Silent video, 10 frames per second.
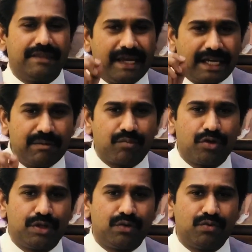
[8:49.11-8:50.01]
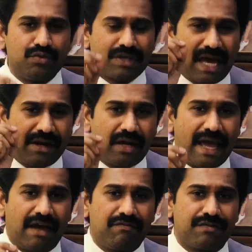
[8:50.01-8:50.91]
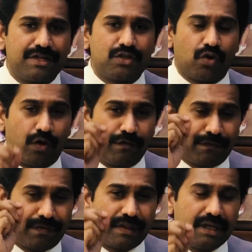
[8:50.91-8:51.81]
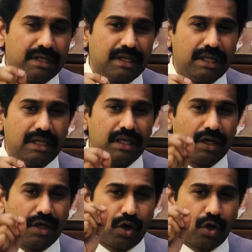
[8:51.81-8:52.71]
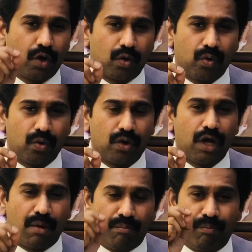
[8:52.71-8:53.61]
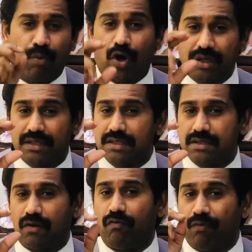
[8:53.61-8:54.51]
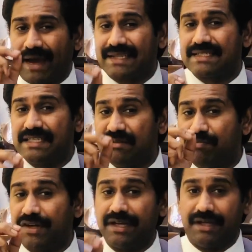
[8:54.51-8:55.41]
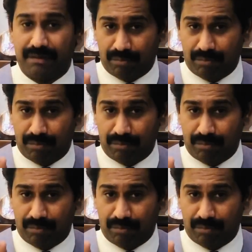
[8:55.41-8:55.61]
they can produce an average of 30 crore bottles of vaccine per year.